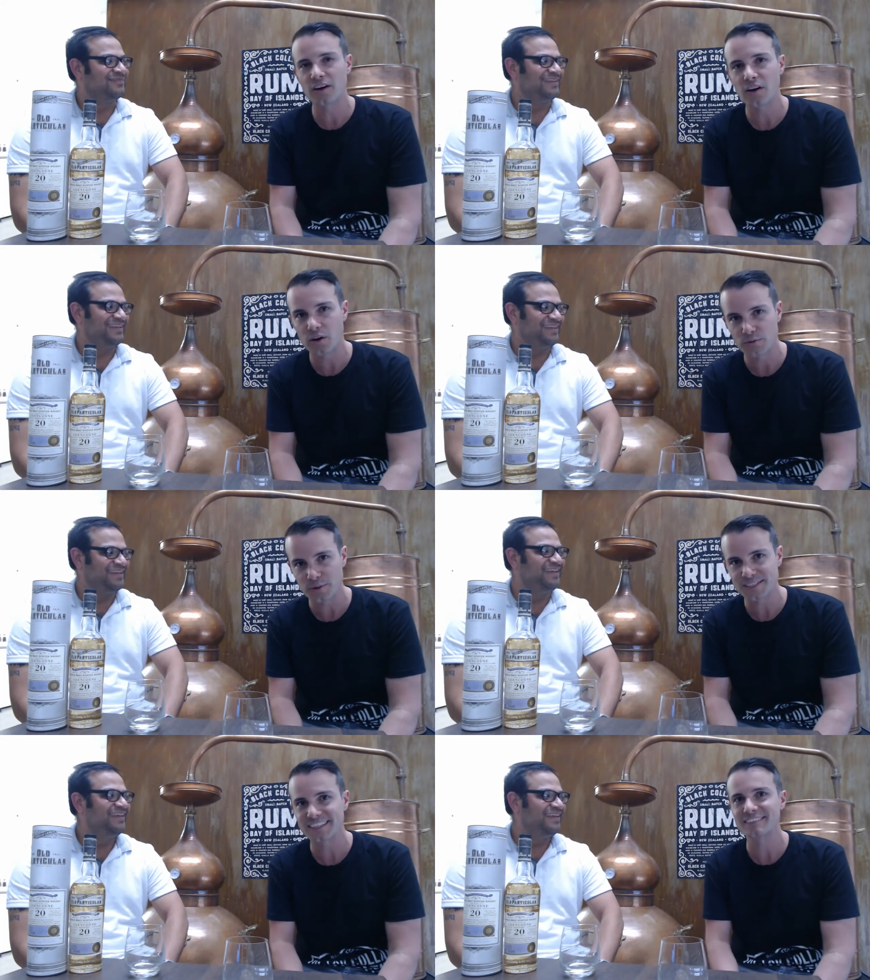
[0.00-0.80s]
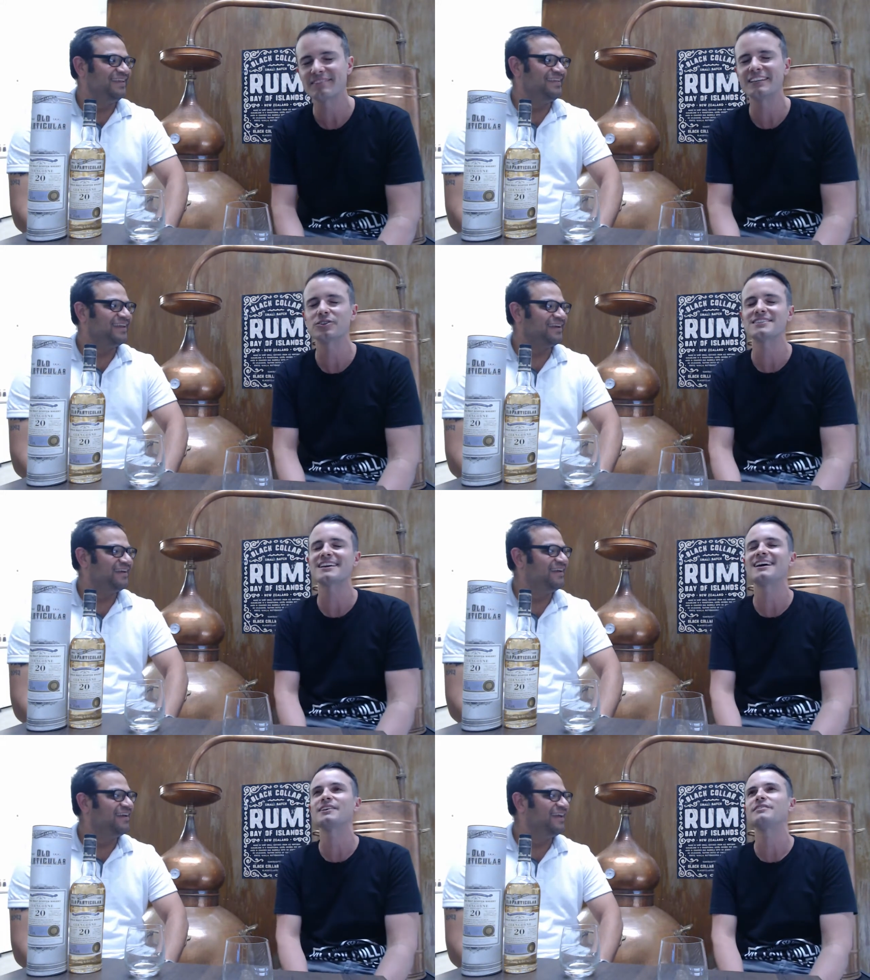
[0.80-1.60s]
Speaker 1: of whiskey. He drinks a
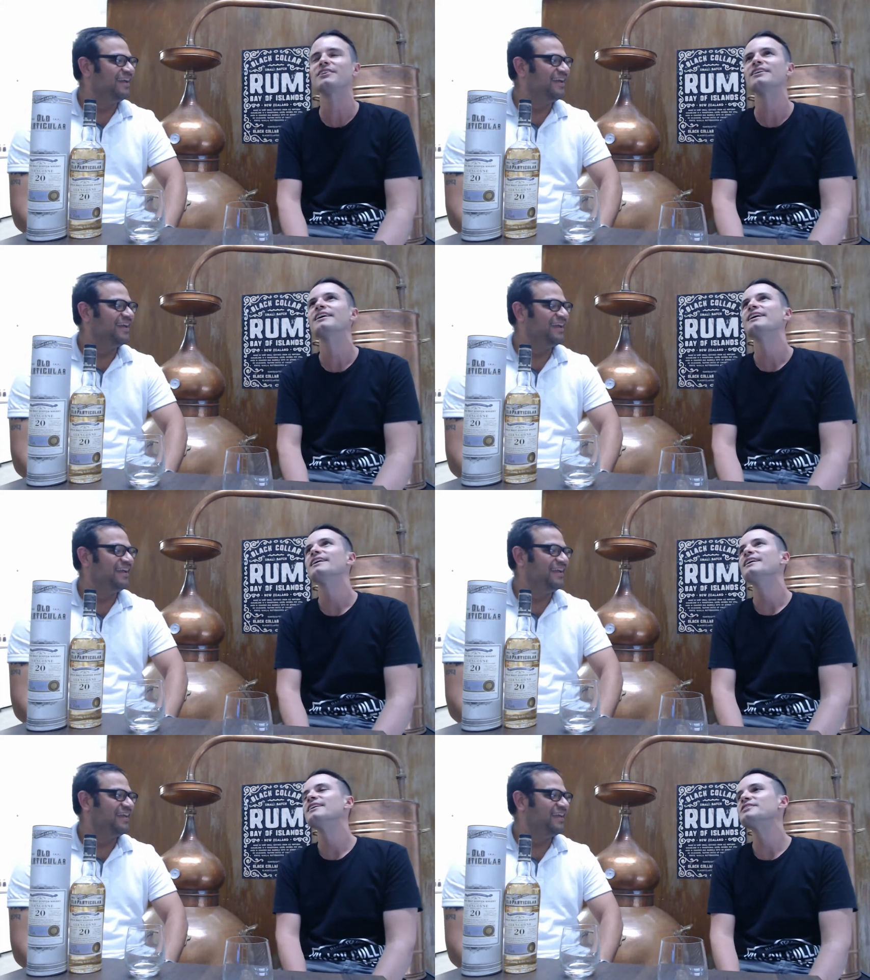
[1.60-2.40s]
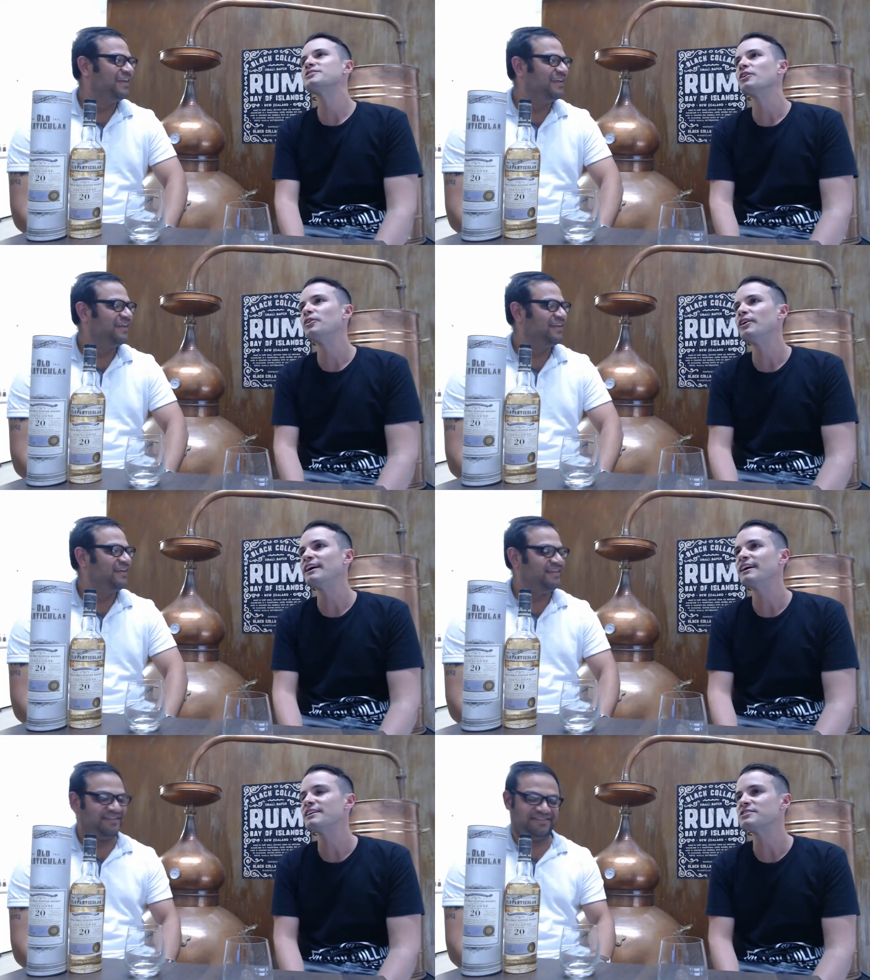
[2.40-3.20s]
hell of a lot. So,
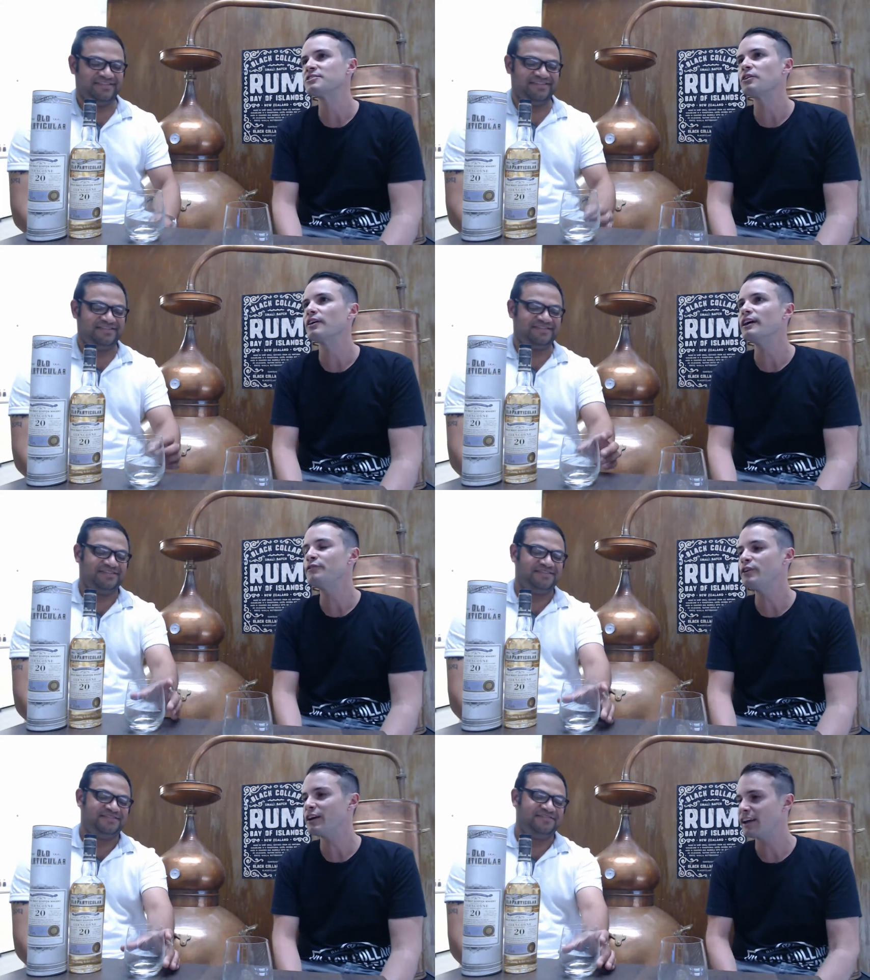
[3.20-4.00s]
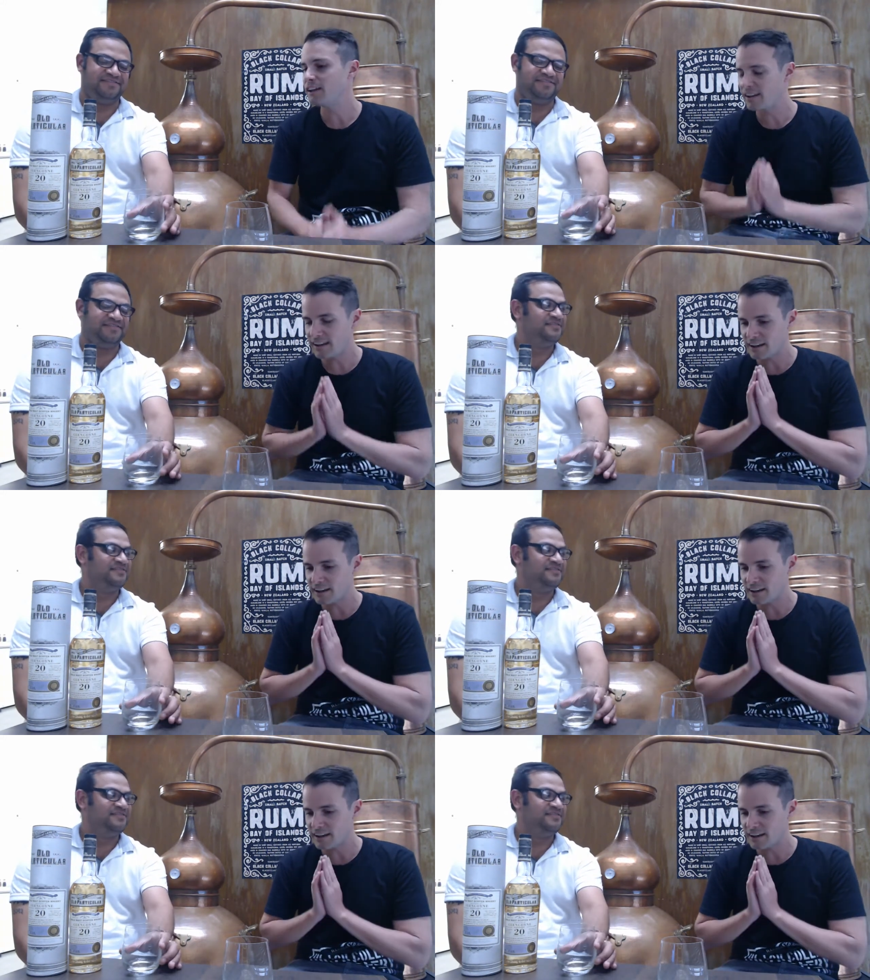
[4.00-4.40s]
so that if you had,